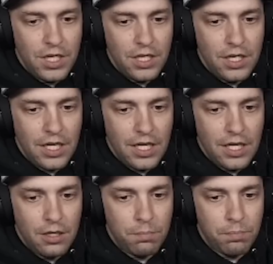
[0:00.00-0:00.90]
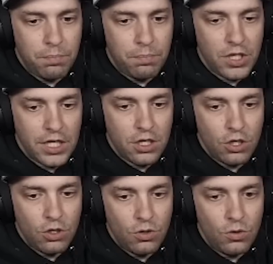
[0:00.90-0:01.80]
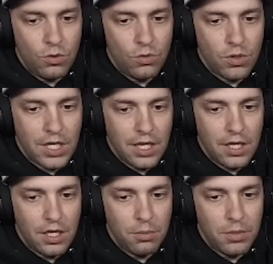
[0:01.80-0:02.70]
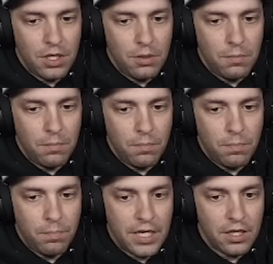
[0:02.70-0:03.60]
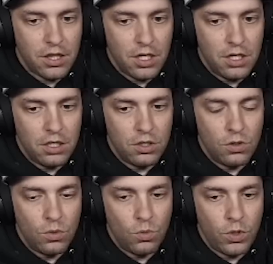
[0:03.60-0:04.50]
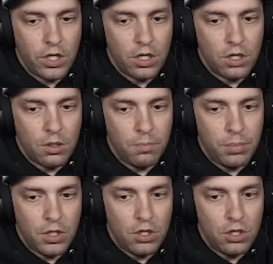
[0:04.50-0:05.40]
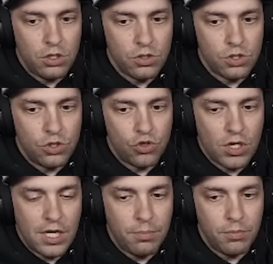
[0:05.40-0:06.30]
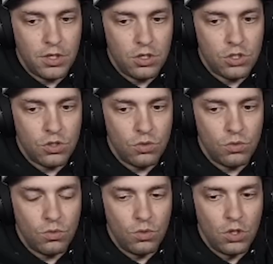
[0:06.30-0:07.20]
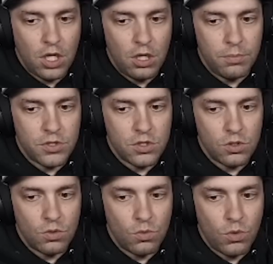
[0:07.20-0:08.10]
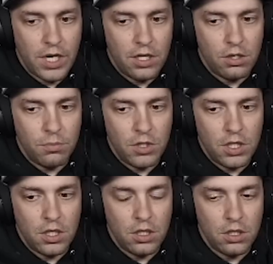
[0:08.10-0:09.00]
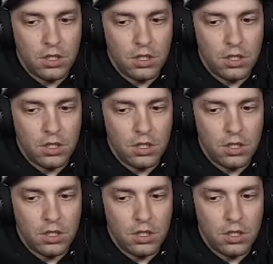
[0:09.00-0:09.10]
me a Plinko game in Python where balls drop into cups randomly.